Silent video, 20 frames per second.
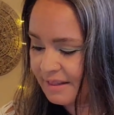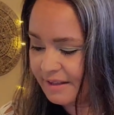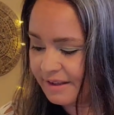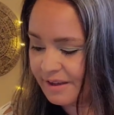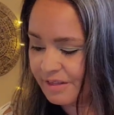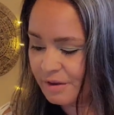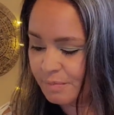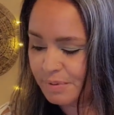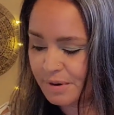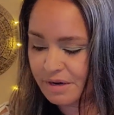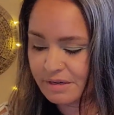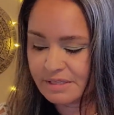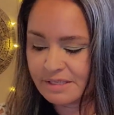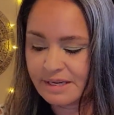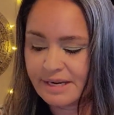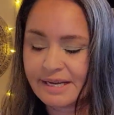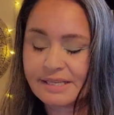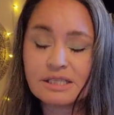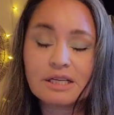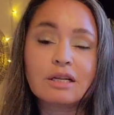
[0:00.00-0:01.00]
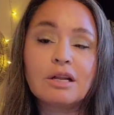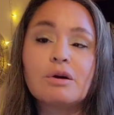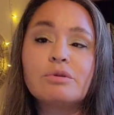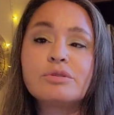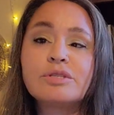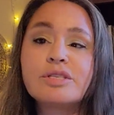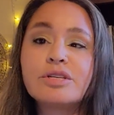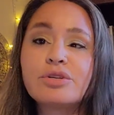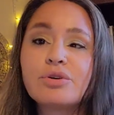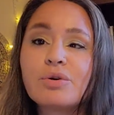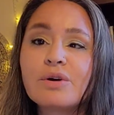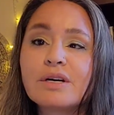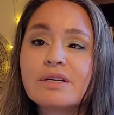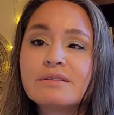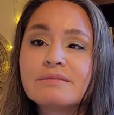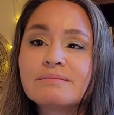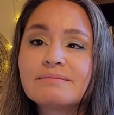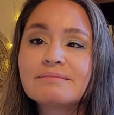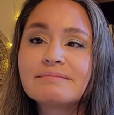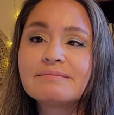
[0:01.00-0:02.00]
The other person has closed the
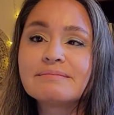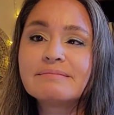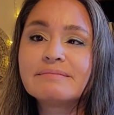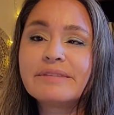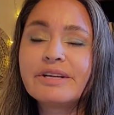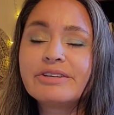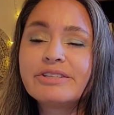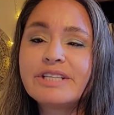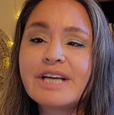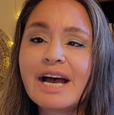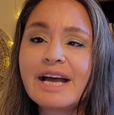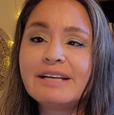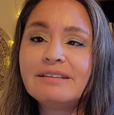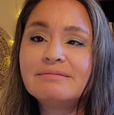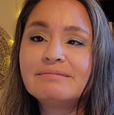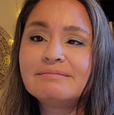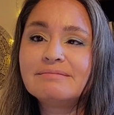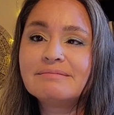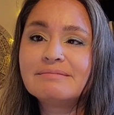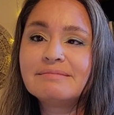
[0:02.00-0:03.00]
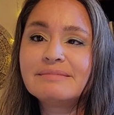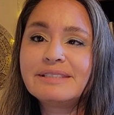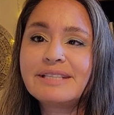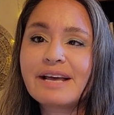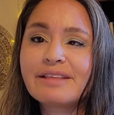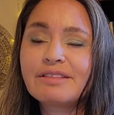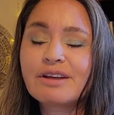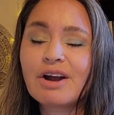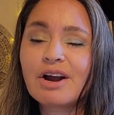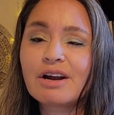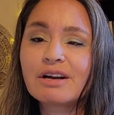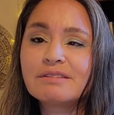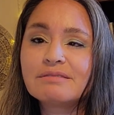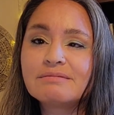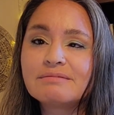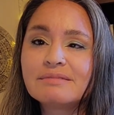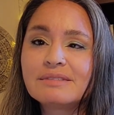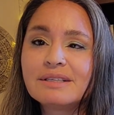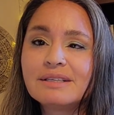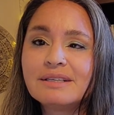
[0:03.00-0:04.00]
door. They're done. Death card.
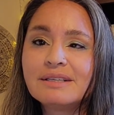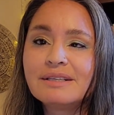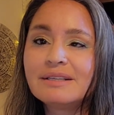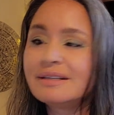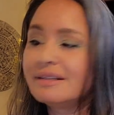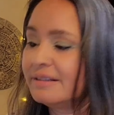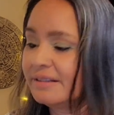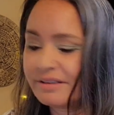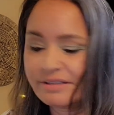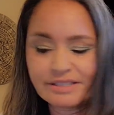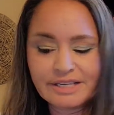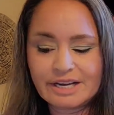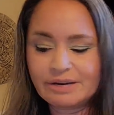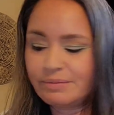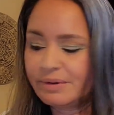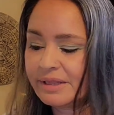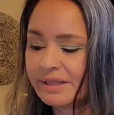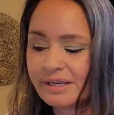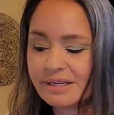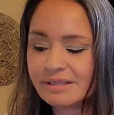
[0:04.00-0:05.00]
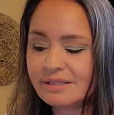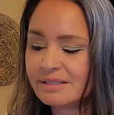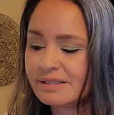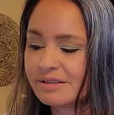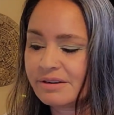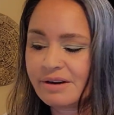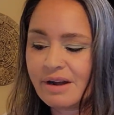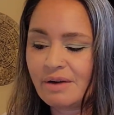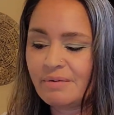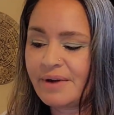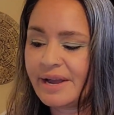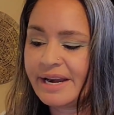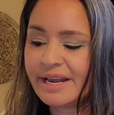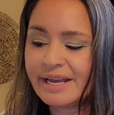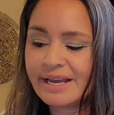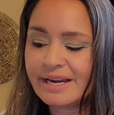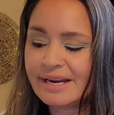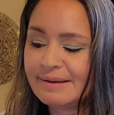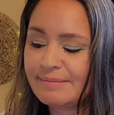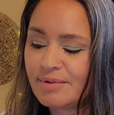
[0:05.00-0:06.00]
They're done with this. They're not
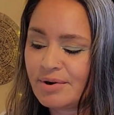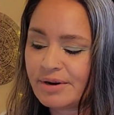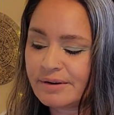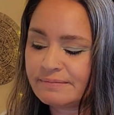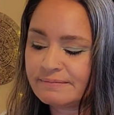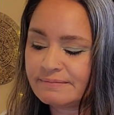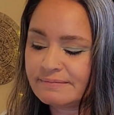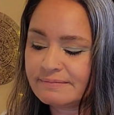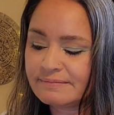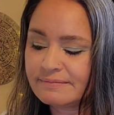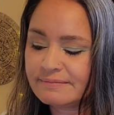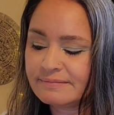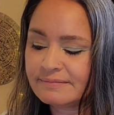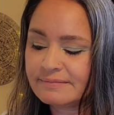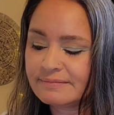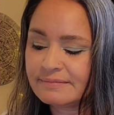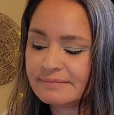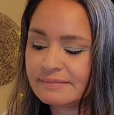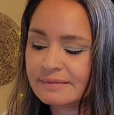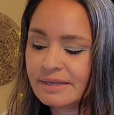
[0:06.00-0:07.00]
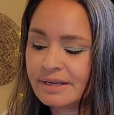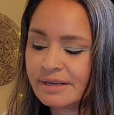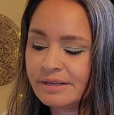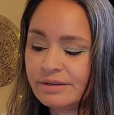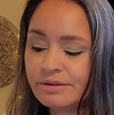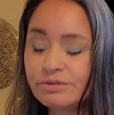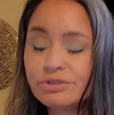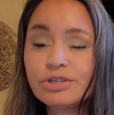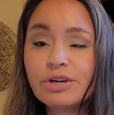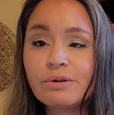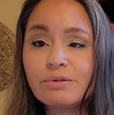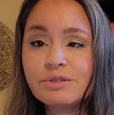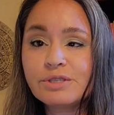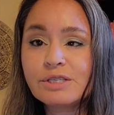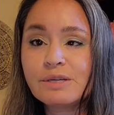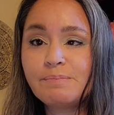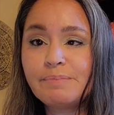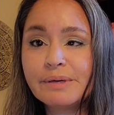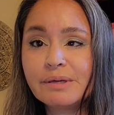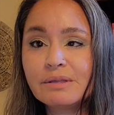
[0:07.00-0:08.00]
waiting anymore. You
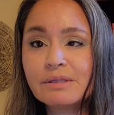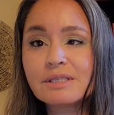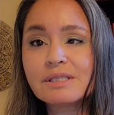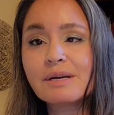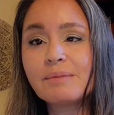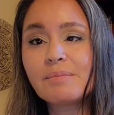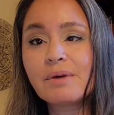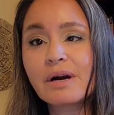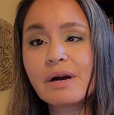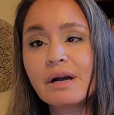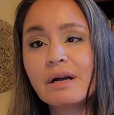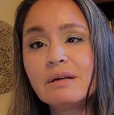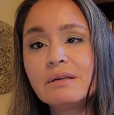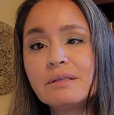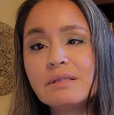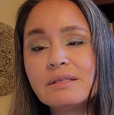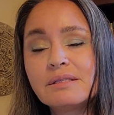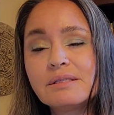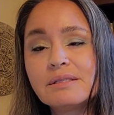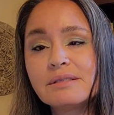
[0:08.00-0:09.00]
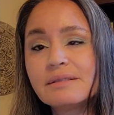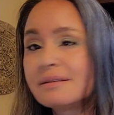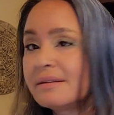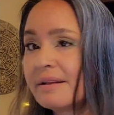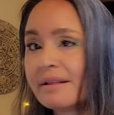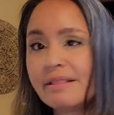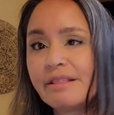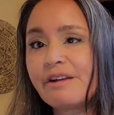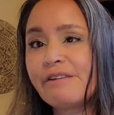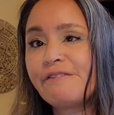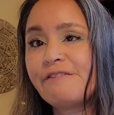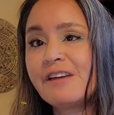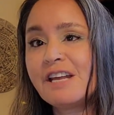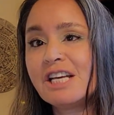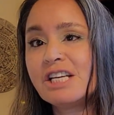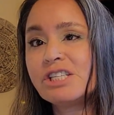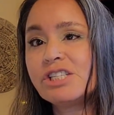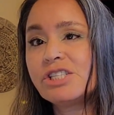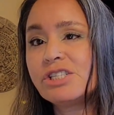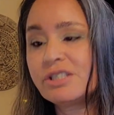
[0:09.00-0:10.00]
chose to build somewhere else. They're
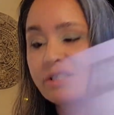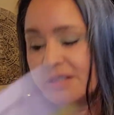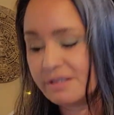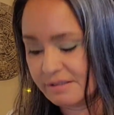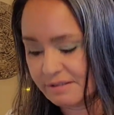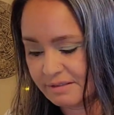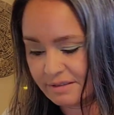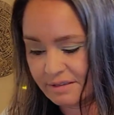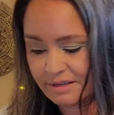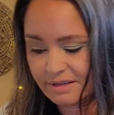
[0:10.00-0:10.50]
finished.